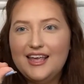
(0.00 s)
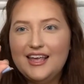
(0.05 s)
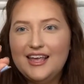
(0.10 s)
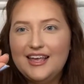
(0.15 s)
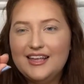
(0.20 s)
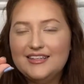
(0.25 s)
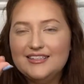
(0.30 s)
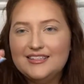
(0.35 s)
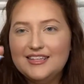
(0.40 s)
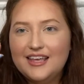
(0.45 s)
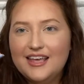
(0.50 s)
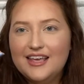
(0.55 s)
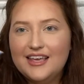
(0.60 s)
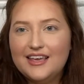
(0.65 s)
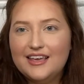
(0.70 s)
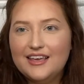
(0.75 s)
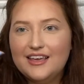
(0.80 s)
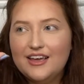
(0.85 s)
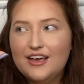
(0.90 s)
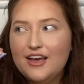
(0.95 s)
It's like
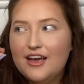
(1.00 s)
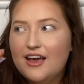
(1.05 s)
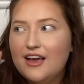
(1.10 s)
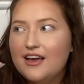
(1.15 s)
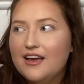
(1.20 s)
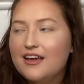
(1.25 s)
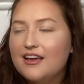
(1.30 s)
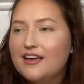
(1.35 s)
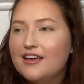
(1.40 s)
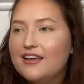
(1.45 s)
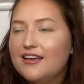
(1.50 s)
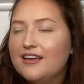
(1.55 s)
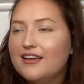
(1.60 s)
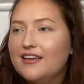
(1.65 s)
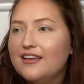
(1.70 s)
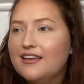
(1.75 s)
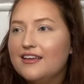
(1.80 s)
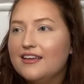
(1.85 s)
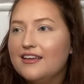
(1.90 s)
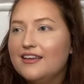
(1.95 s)

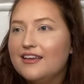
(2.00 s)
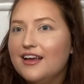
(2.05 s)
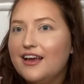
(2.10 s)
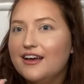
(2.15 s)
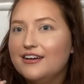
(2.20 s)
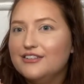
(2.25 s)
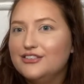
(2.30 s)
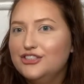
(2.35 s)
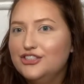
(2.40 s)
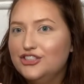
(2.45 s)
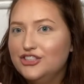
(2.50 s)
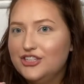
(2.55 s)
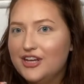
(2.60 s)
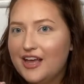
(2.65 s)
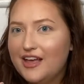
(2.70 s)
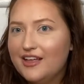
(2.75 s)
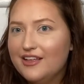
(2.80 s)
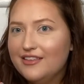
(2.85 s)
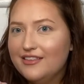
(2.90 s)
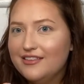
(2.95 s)
a
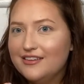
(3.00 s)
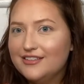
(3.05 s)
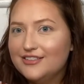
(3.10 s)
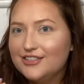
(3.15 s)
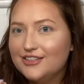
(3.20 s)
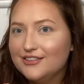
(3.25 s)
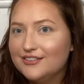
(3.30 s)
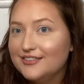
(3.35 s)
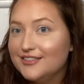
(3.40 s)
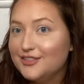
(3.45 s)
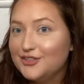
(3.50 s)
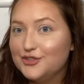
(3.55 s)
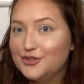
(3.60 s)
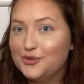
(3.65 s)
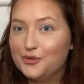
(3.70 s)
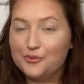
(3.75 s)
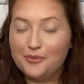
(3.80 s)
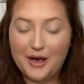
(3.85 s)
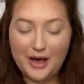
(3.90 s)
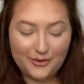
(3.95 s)
gel that turns into
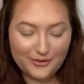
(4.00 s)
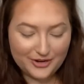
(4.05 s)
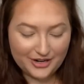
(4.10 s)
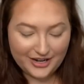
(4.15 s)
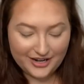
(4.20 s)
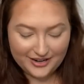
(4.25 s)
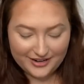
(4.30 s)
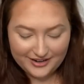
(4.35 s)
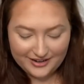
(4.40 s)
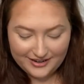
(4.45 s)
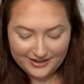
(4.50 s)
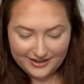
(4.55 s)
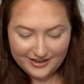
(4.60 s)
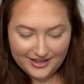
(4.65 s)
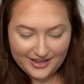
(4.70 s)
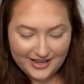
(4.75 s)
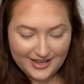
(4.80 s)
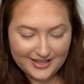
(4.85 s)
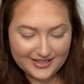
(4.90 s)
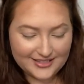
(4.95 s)
a powder.
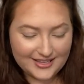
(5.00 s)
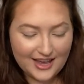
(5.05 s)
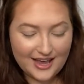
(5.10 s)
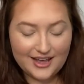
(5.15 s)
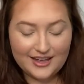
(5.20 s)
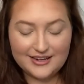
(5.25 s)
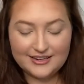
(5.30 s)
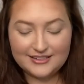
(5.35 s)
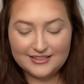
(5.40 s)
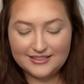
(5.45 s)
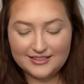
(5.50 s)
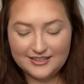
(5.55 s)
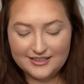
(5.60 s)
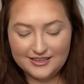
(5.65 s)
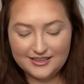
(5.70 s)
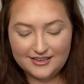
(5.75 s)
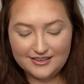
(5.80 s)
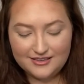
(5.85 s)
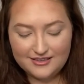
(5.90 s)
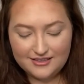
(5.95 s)
It's
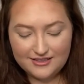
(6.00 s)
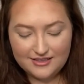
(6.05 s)
honestly